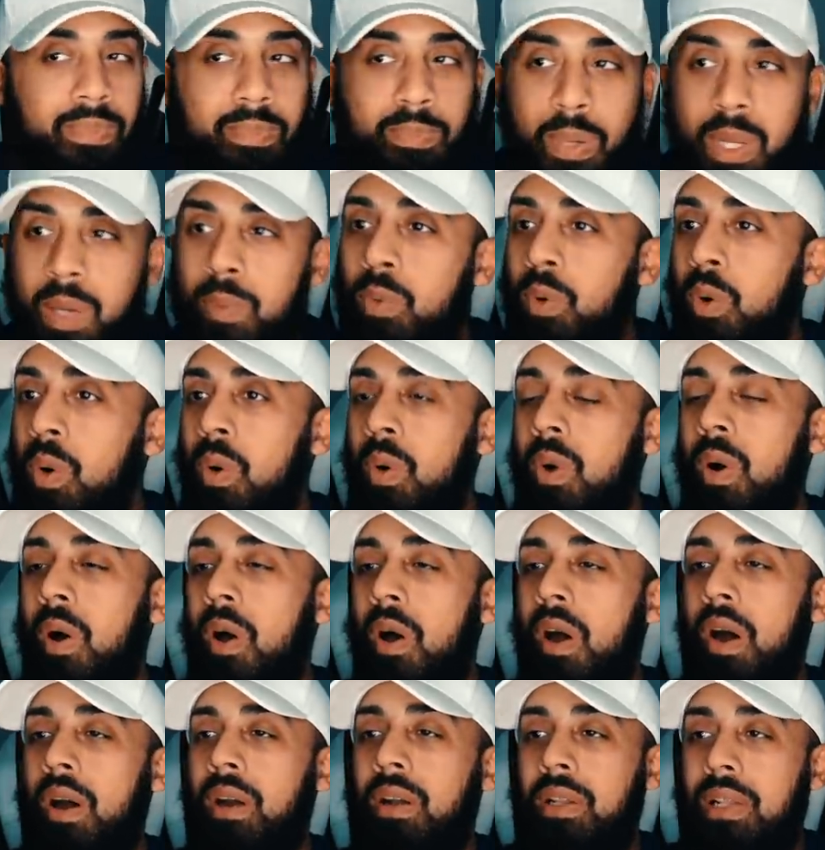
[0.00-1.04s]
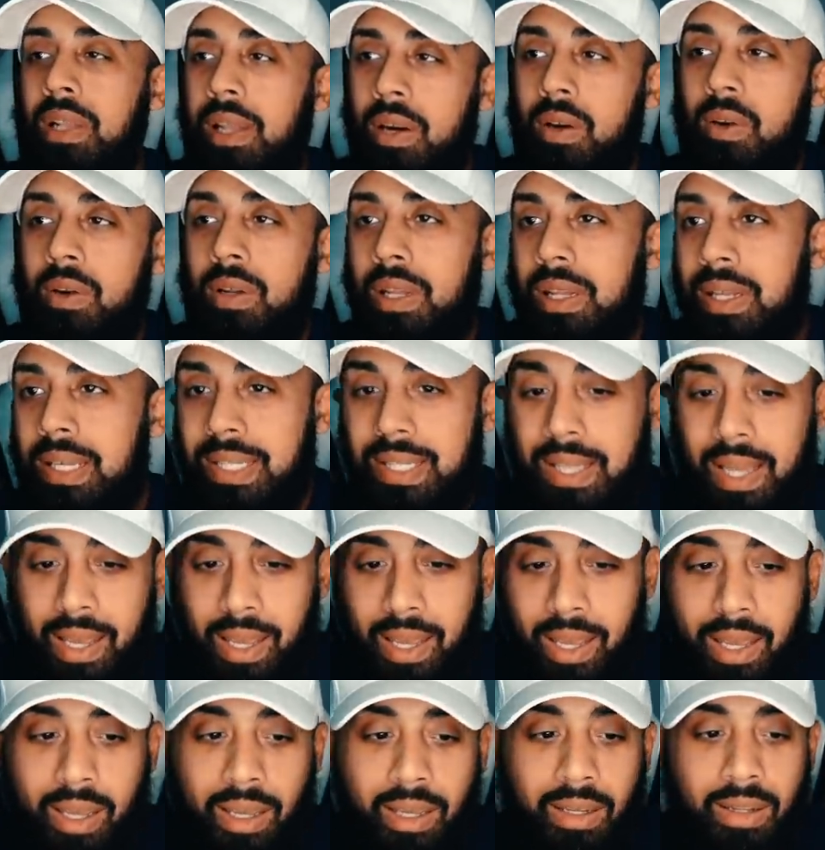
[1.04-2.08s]
people are literally
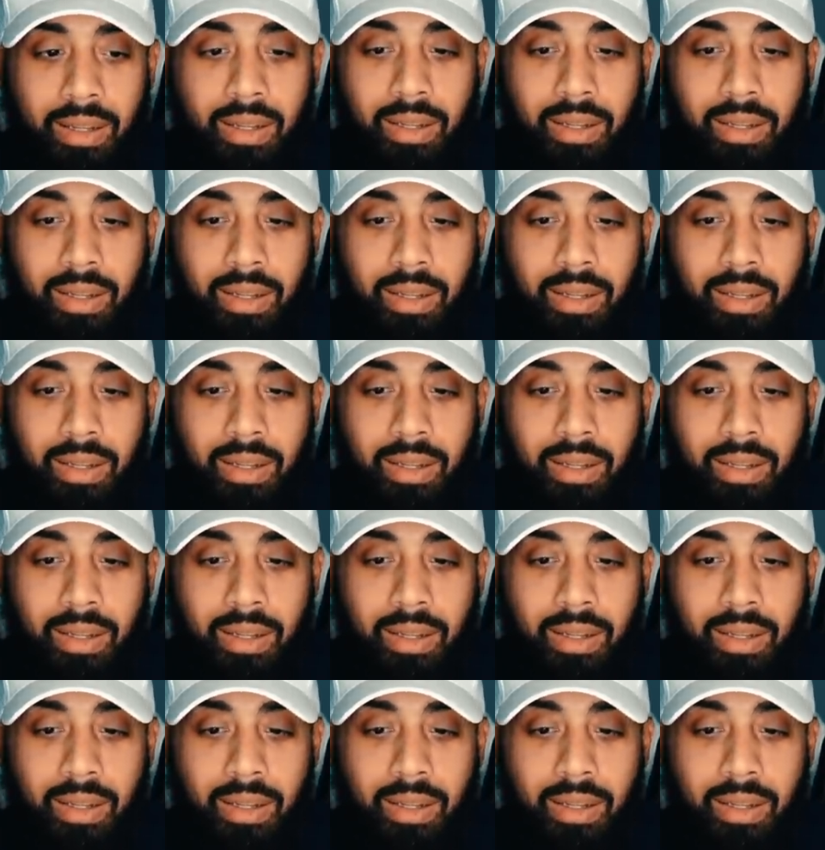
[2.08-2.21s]
saying